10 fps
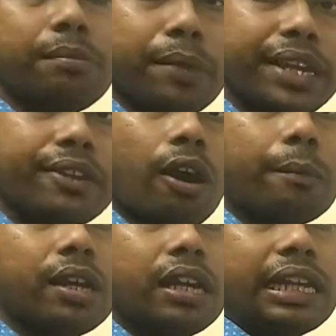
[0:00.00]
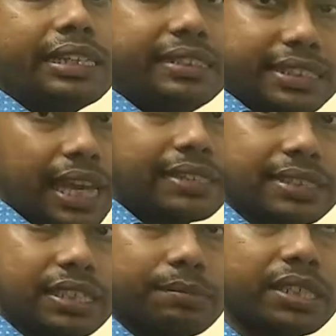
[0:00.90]
made of
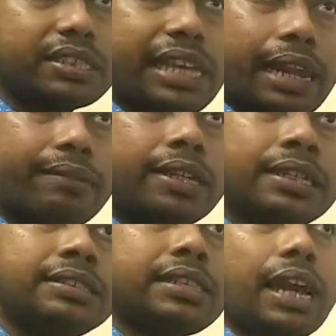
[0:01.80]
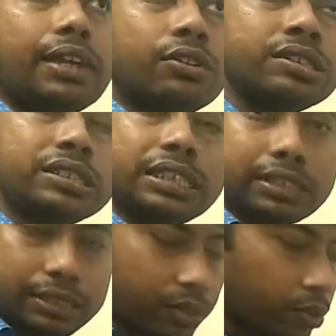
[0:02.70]
GIC, means galvanized iron
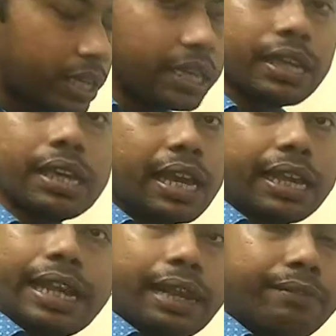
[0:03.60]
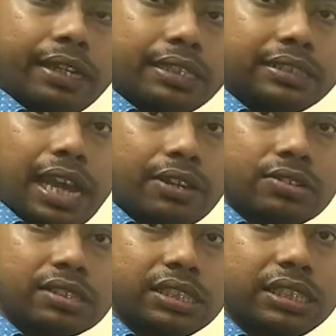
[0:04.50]
sheet. Okay, galvanized
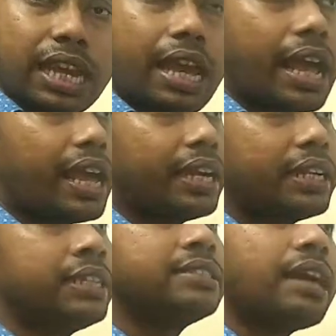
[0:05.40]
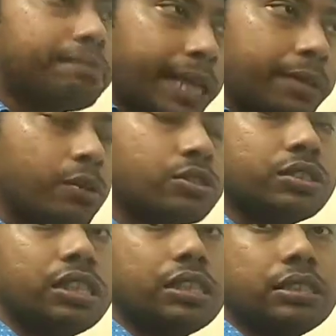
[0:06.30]
iron sheet, and in some time
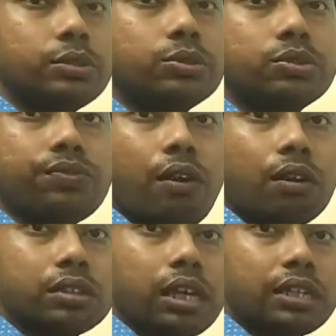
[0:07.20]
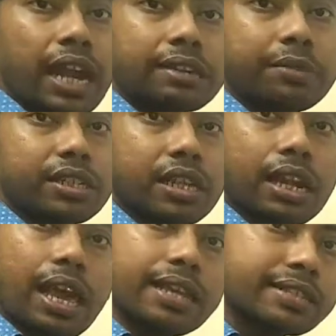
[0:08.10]
also it is used for the duct
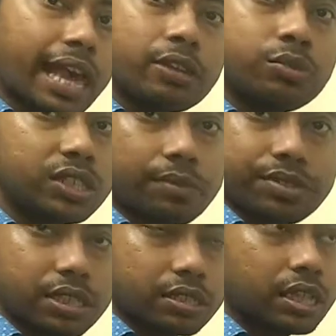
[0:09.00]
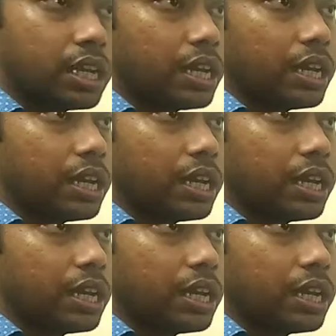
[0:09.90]
material as aluminum sheet.